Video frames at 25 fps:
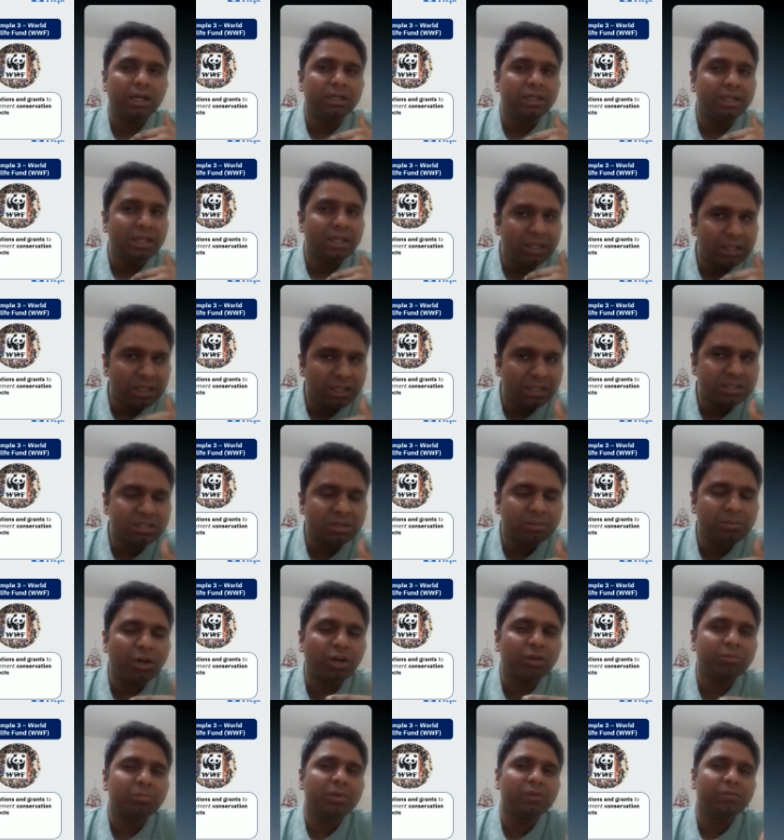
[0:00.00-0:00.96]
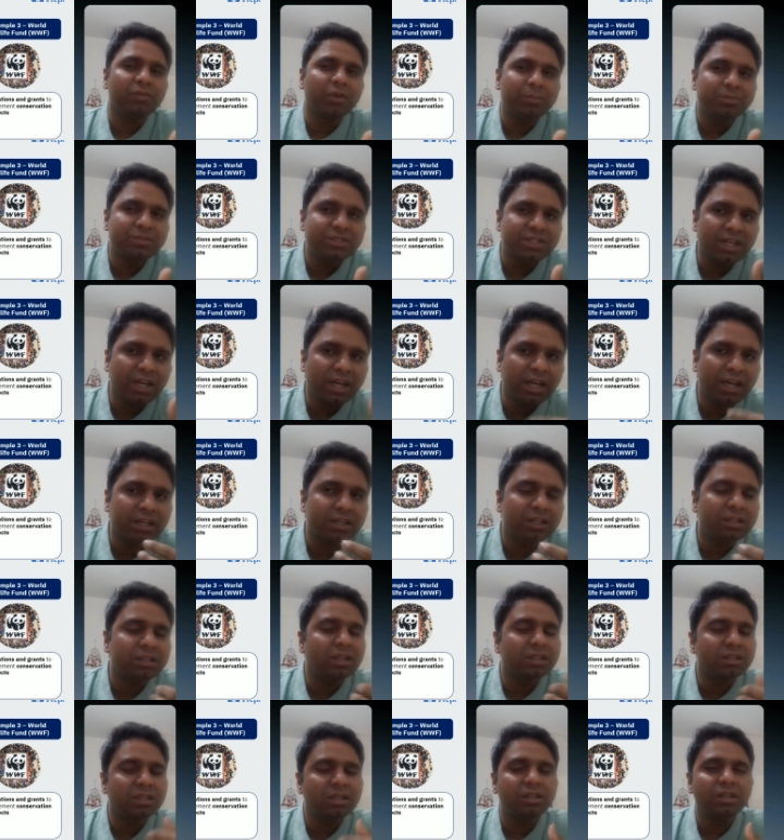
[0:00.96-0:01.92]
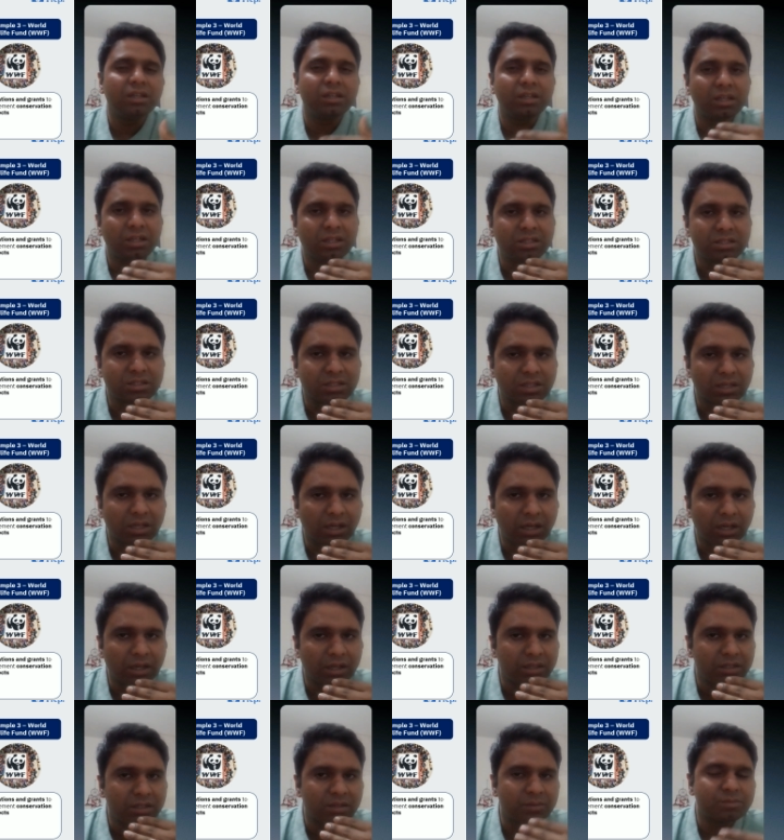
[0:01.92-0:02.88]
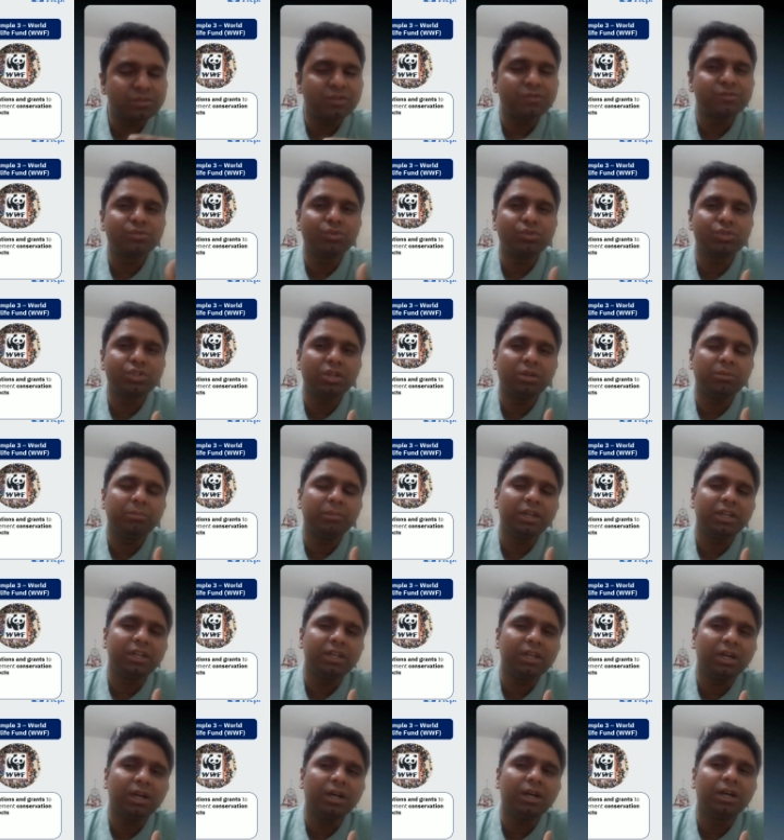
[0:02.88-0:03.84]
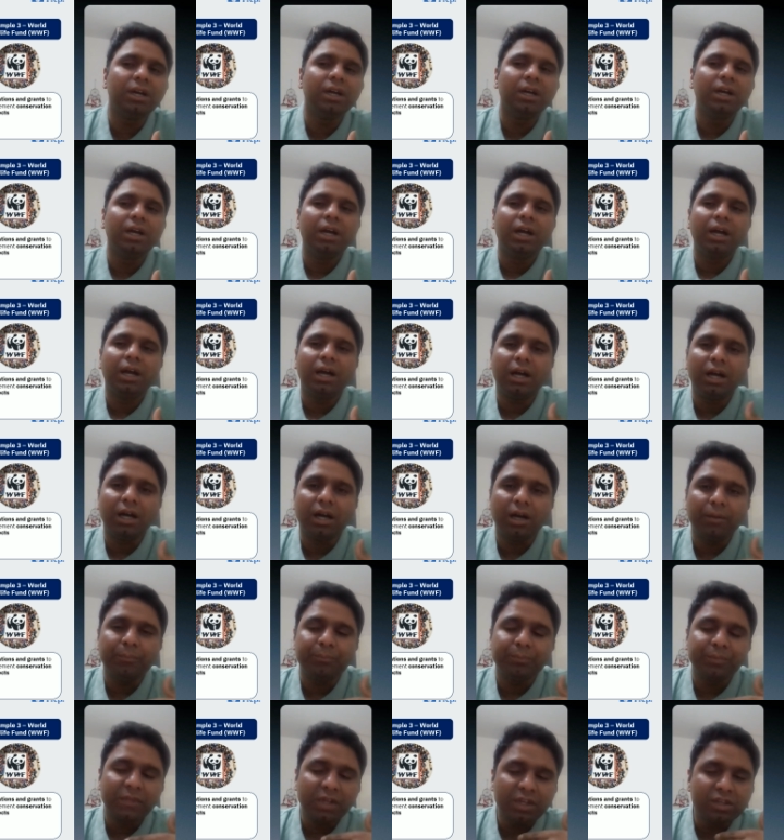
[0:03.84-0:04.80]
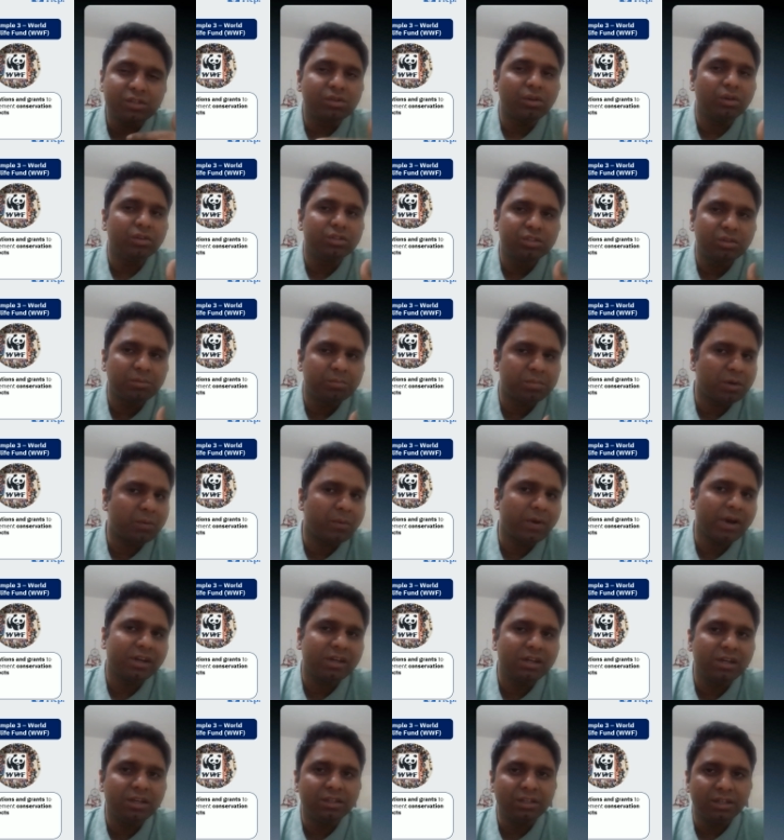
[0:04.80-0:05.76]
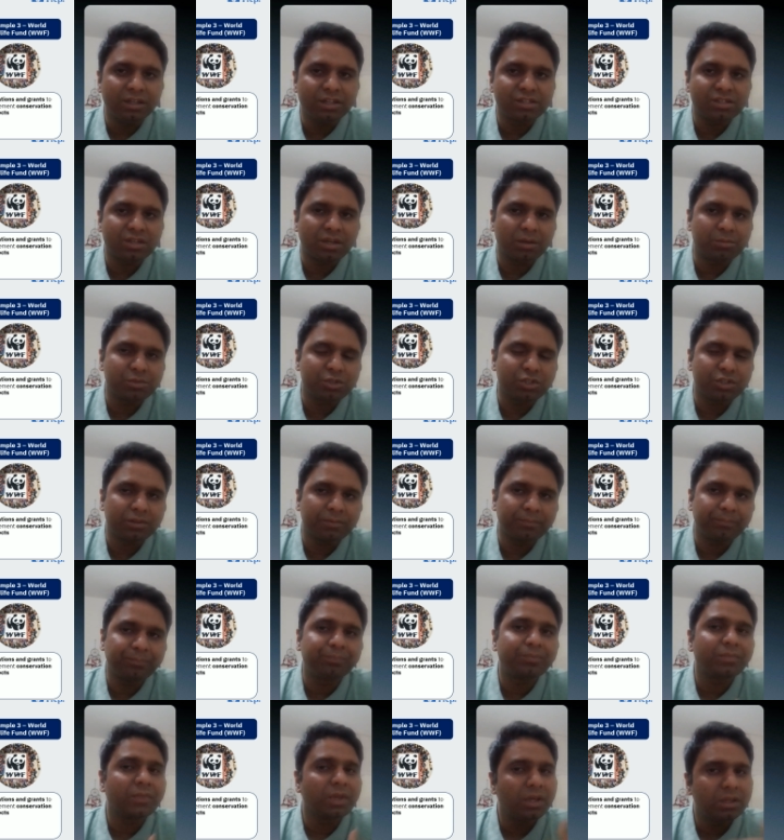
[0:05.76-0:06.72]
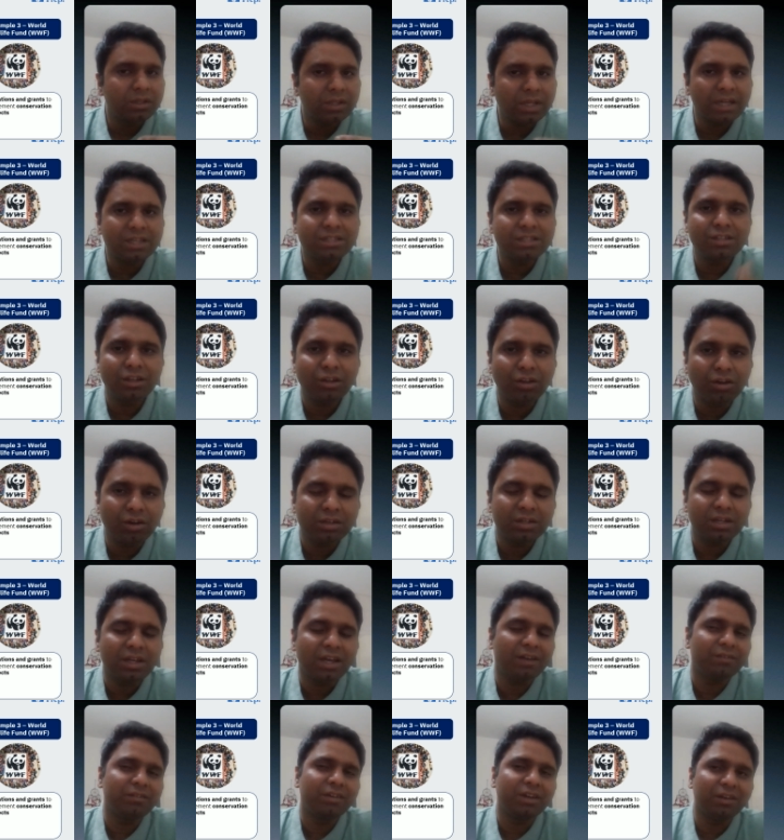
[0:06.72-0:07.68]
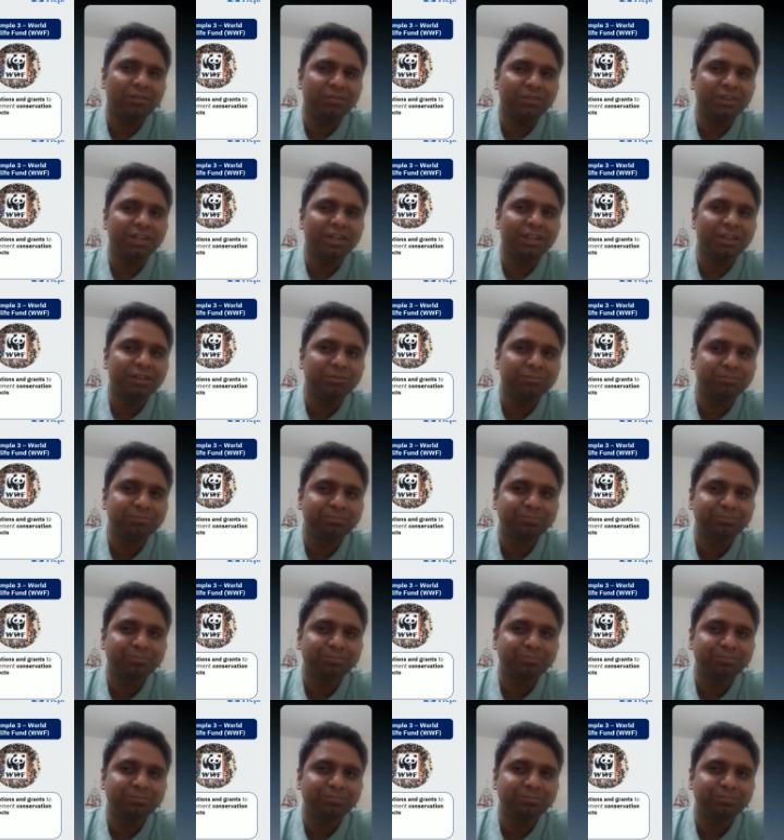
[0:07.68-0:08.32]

details about my website and other details in terms of social media is also provided in the description. Thanks a lot. Have a lovely day.